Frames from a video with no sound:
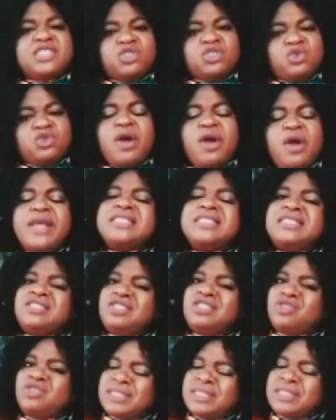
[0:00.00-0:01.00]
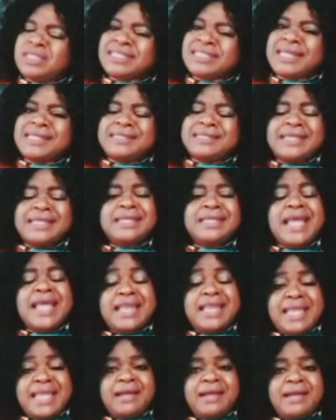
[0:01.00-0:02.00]
destroys, just as I said
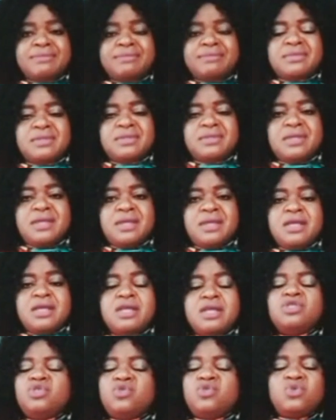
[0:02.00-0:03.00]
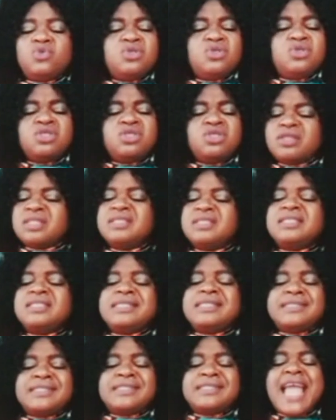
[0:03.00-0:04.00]
earlier. Do not
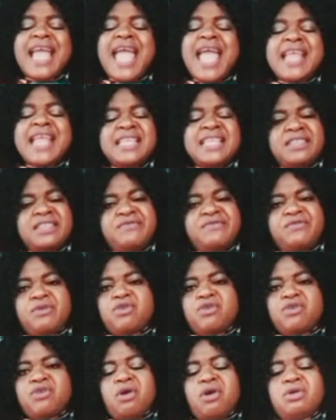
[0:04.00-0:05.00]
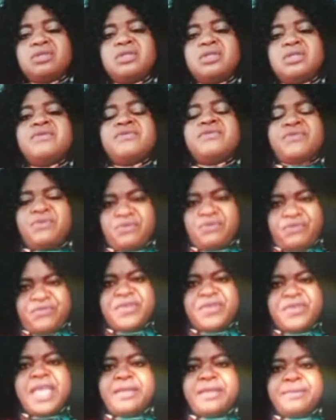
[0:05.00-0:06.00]
desire anything from God through
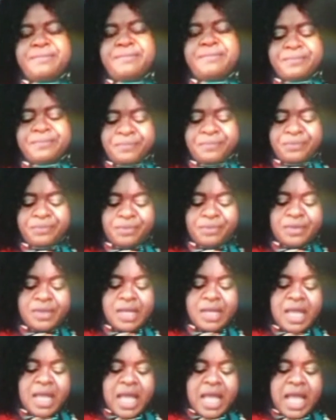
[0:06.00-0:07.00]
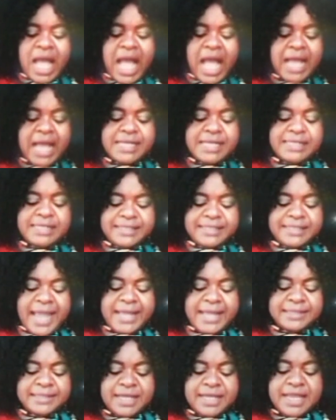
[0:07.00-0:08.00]
fear. And he
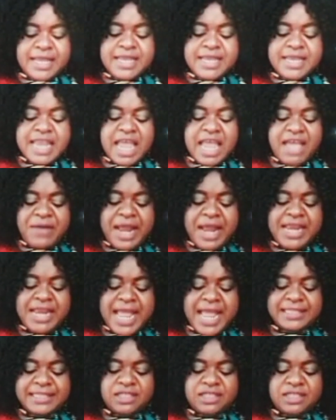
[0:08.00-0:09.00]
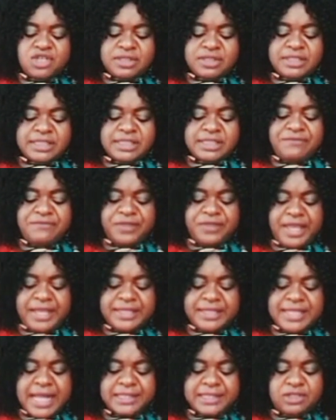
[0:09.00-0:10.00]
said, never let yourself
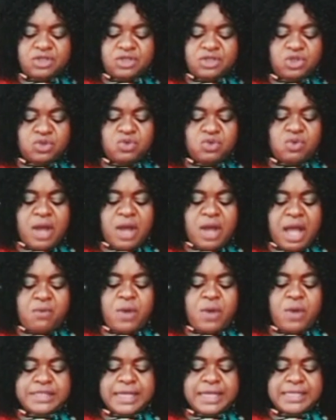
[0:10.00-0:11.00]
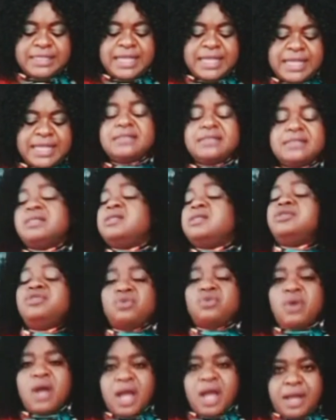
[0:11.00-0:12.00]
think that you are wiser than
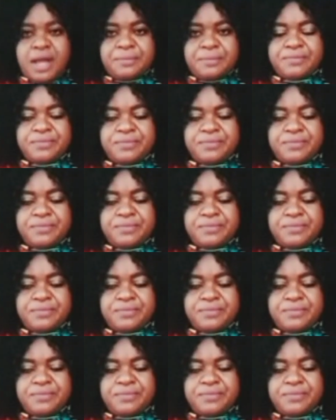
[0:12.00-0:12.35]
you are.